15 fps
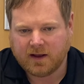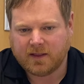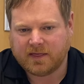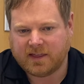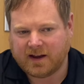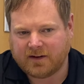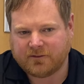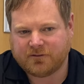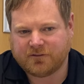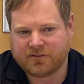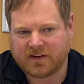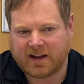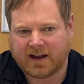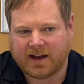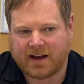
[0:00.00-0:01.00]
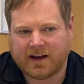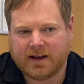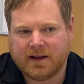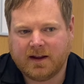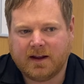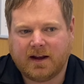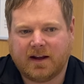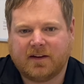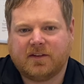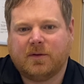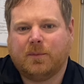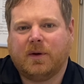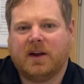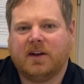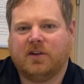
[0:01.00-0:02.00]
that flat has to
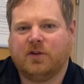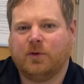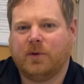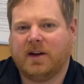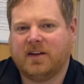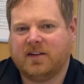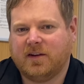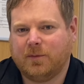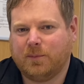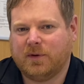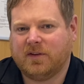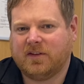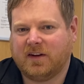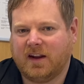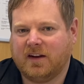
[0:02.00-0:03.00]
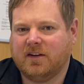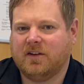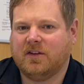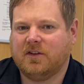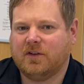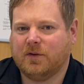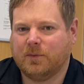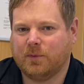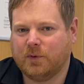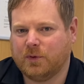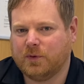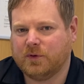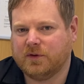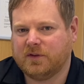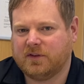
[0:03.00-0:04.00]
pay 20%
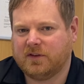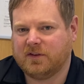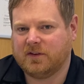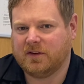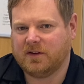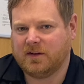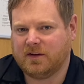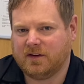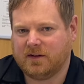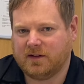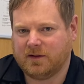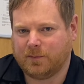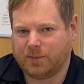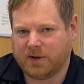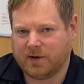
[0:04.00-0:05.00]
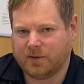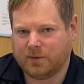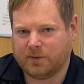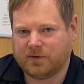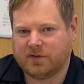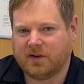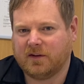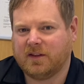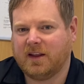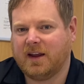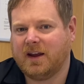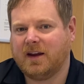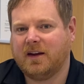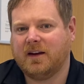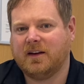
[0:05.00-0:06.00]
towards the bill. So
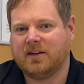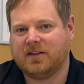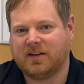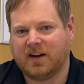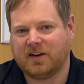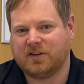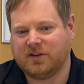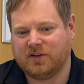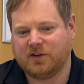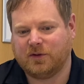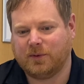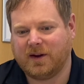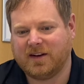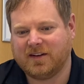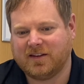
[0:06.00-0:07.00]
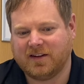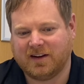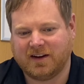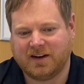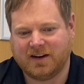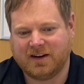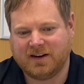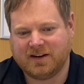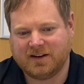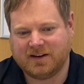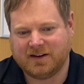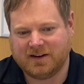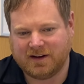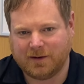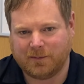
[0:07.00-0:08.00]
their Section 20
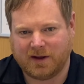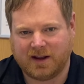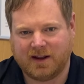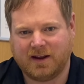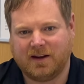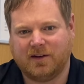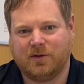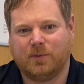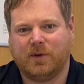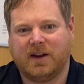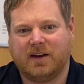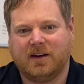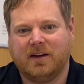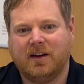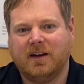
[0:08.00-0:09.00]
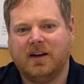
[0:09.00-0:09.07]
limit is when